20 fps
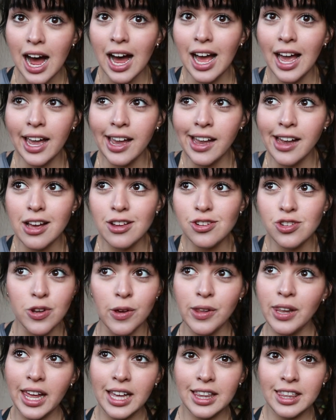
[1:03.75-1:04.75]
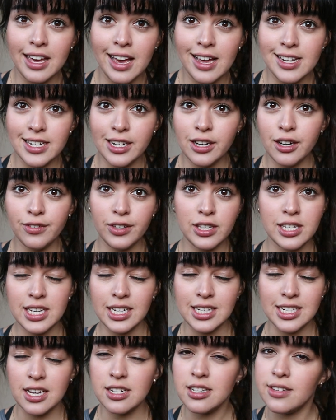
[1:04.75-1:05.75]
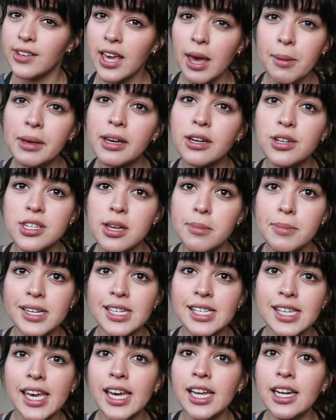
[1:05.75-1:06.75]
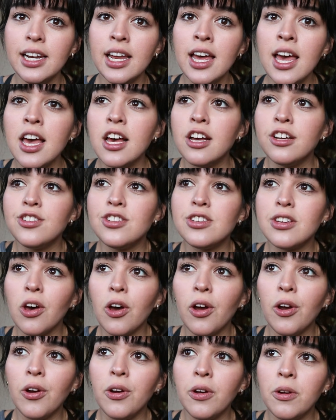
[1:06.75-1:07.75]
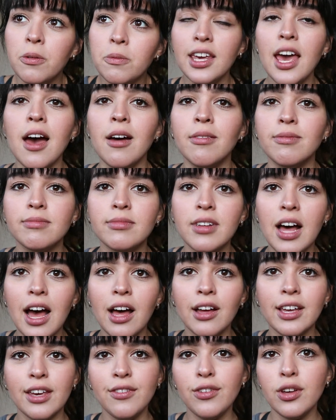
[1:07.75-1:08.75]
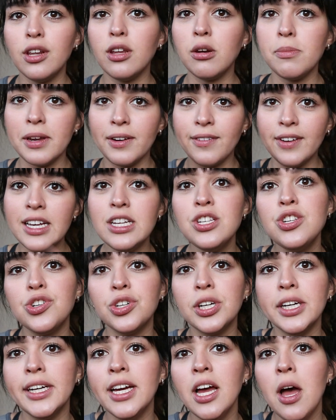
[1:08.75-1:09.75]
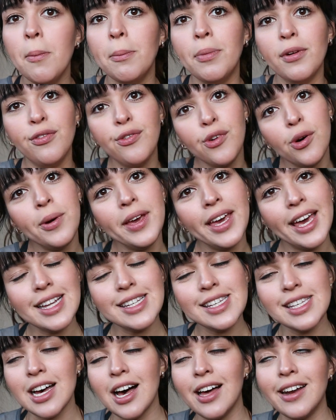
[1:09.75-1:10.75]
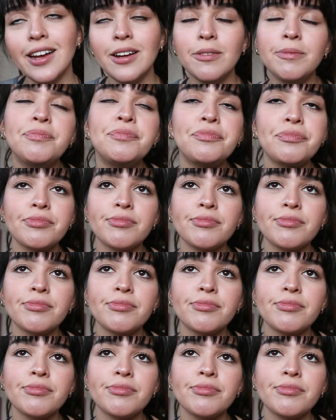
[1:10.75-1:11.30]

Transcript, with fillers: I don't like the idea of using tons of chemicals on my skin, so yeah, I'll give you a little bit of history before we get started.